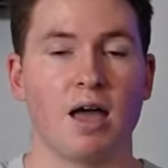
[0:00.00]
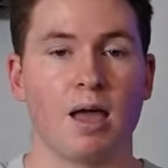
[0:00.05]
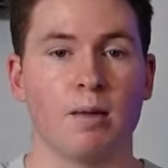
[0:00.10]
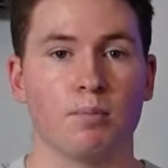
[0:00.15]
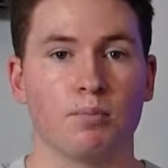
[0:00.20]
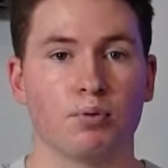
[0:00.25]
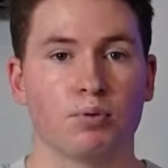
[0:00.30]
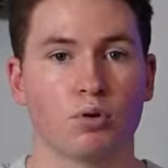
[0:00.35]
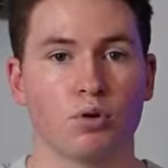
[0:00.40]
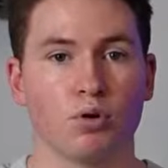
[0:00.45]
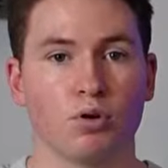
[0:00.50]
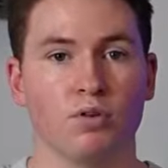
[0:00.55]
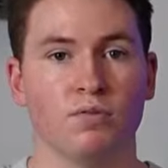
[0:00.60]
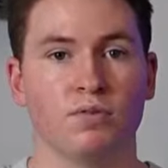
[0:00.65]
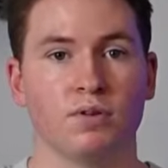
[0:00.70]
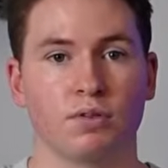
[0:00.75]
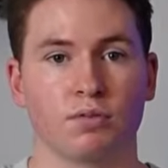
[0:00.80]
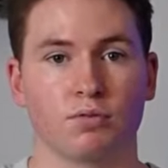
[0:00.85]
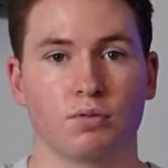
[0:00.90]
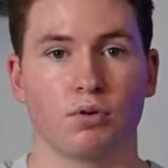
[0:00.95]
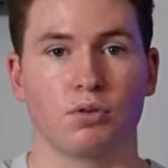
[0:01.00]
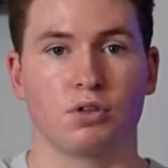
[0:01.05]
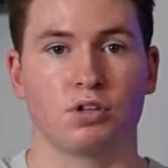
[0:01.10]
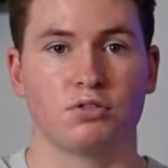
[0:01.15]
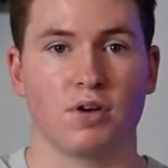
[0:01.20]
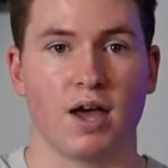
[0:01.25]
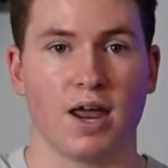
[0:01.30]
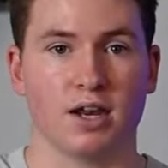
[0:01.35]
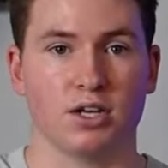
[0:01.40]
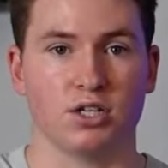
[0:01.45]
improved through
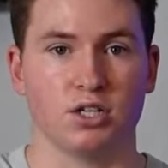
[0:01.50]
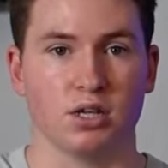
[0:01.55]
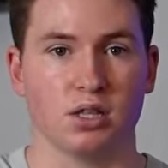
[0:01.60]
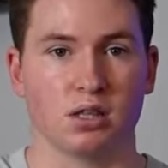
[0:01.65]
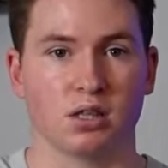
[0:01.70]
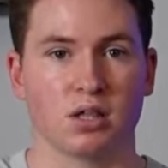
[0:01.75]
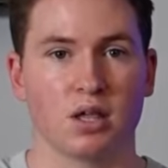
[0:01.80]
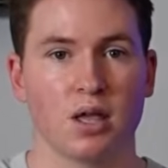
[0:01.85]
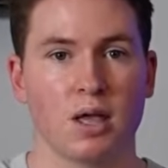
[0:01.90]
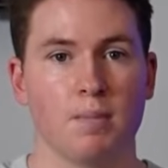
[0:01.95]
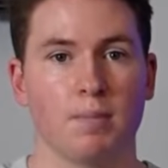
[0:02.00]
strategies?